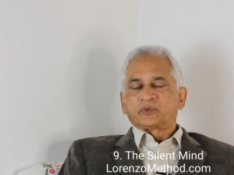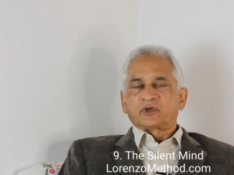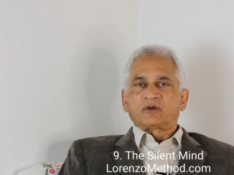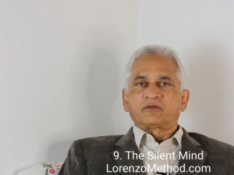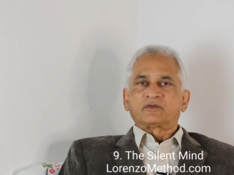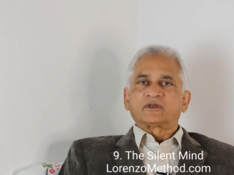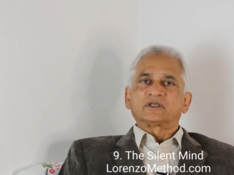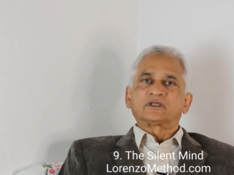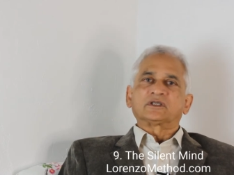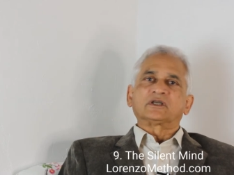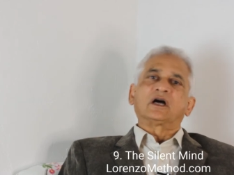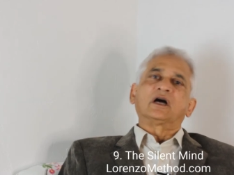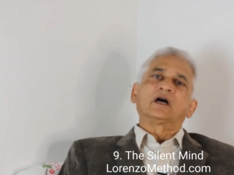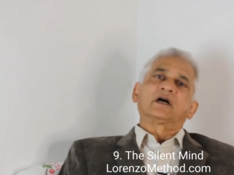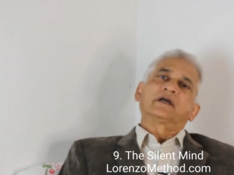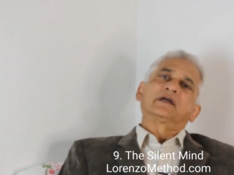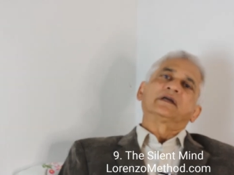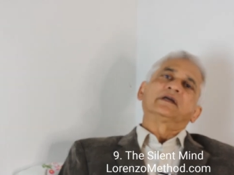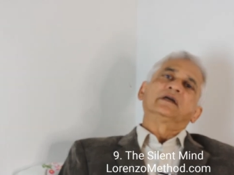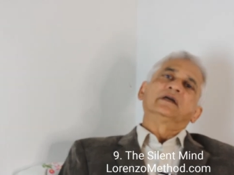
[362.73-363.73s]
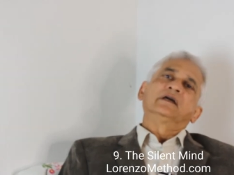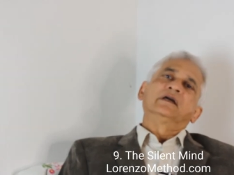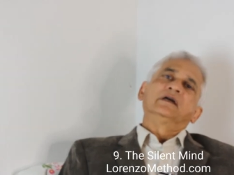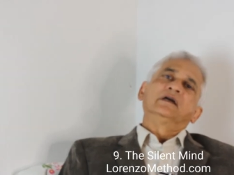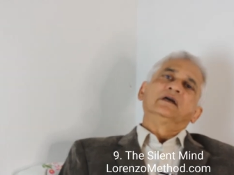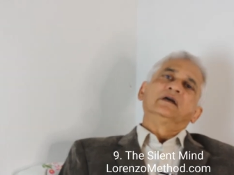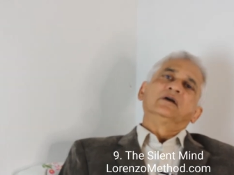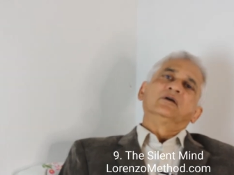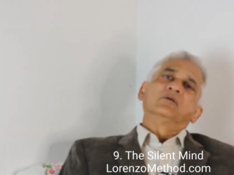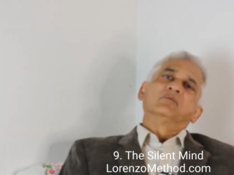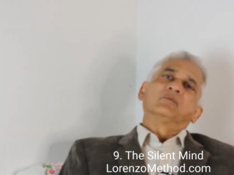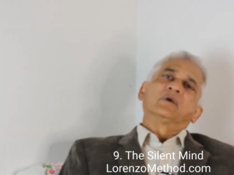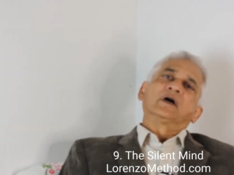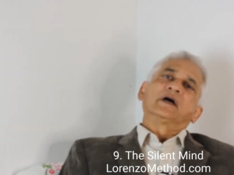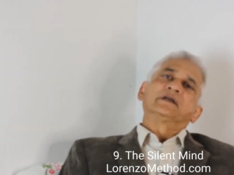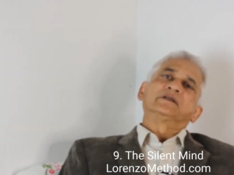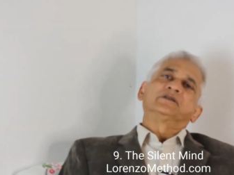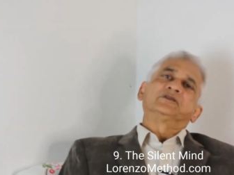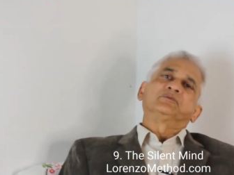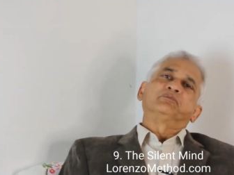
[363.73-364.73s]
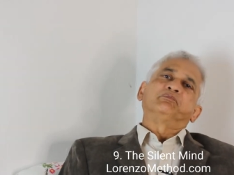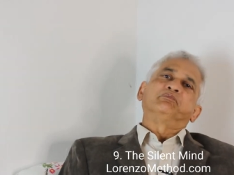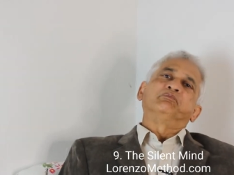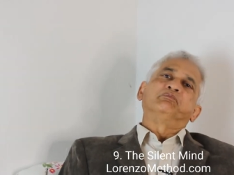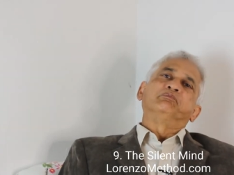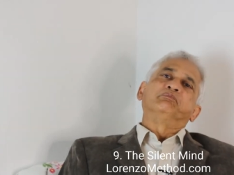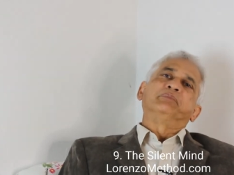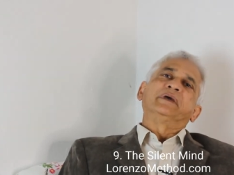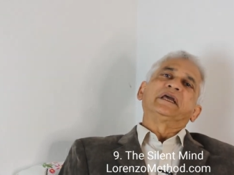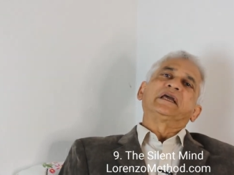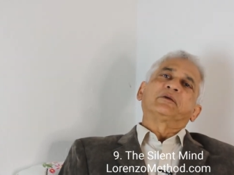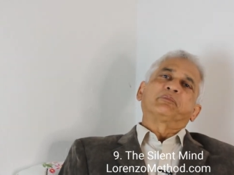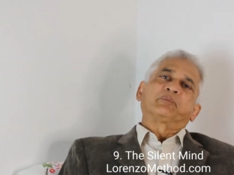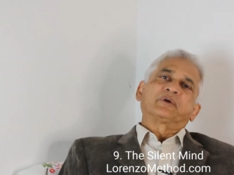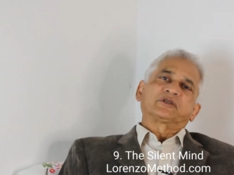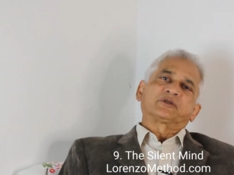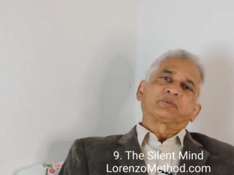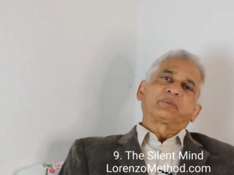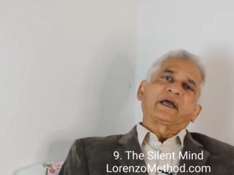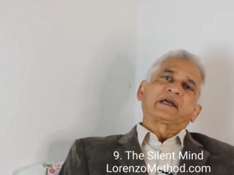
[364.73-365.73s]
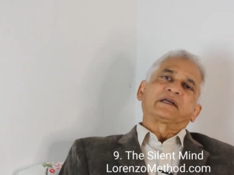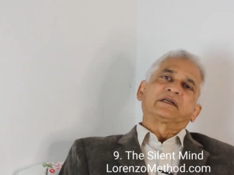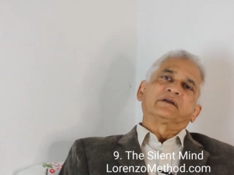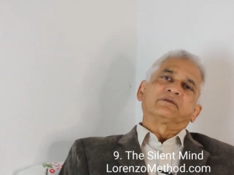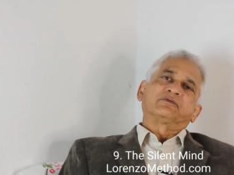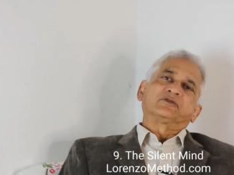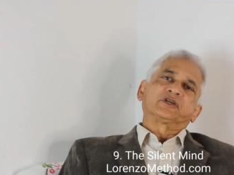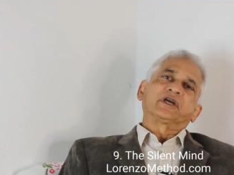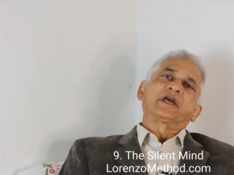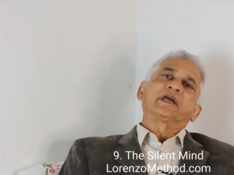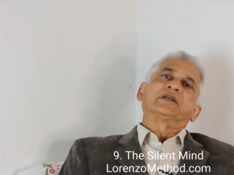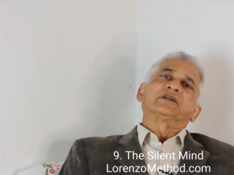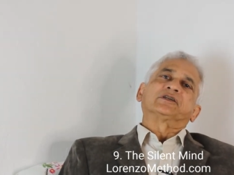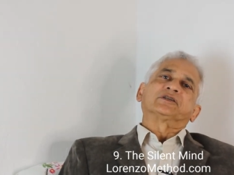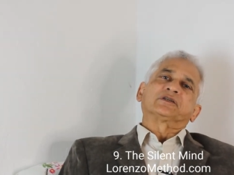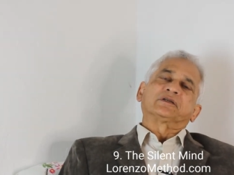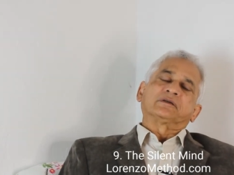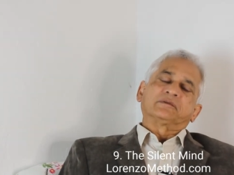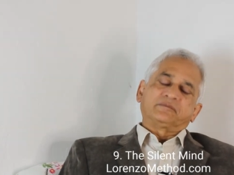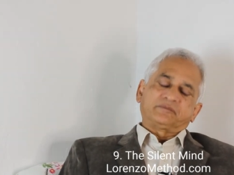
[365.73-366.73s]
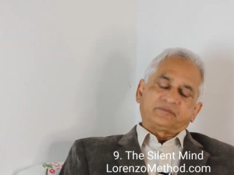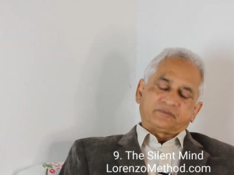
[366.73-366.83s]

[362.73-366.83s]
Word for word: but of the sky, my big perspective changed.